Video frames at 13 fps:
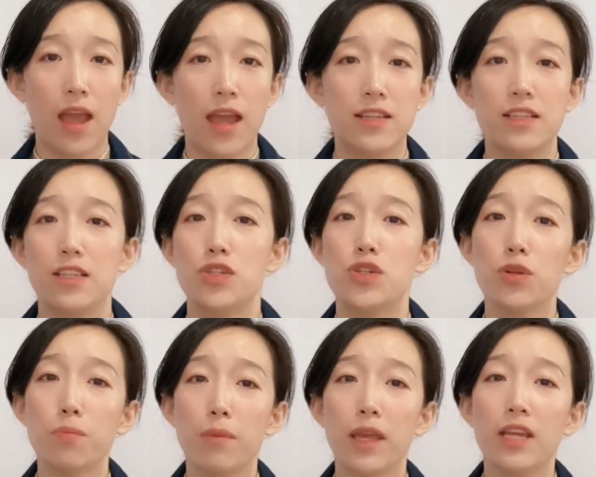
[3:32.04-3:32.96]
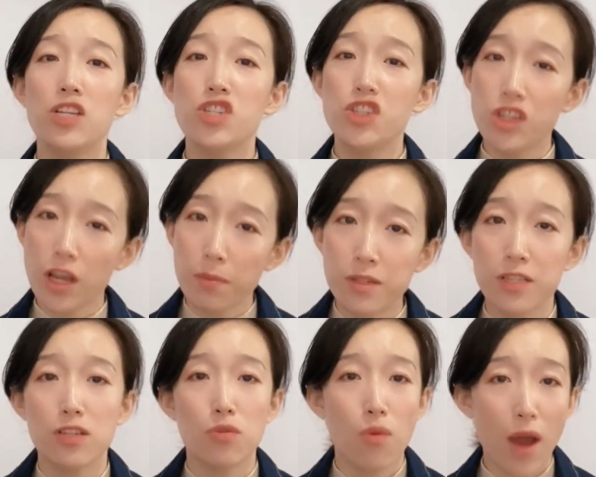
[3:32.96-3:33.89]
and it should be
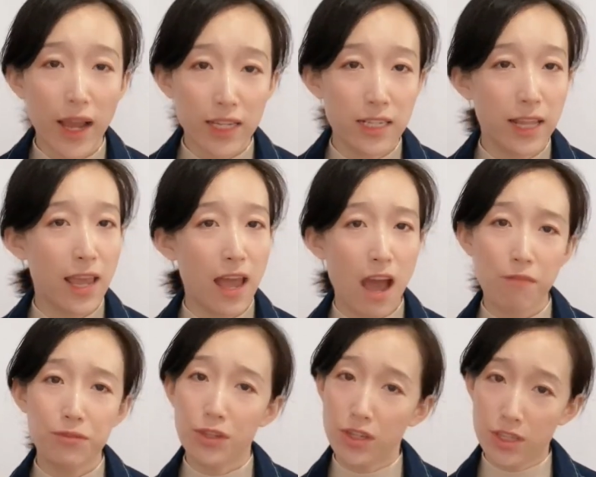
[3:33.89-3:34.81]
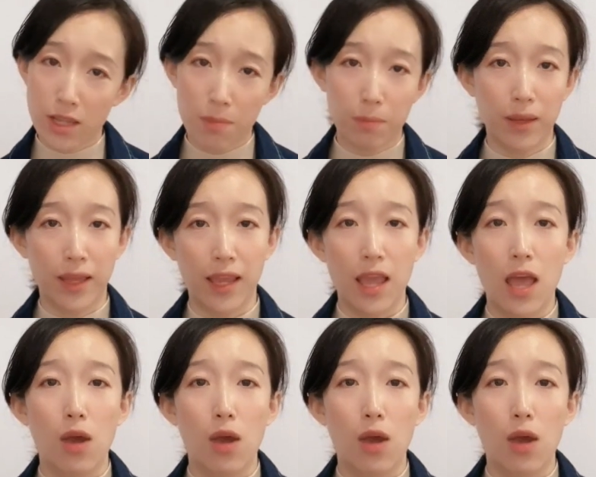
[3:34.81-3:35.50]
shipped directly after assembly,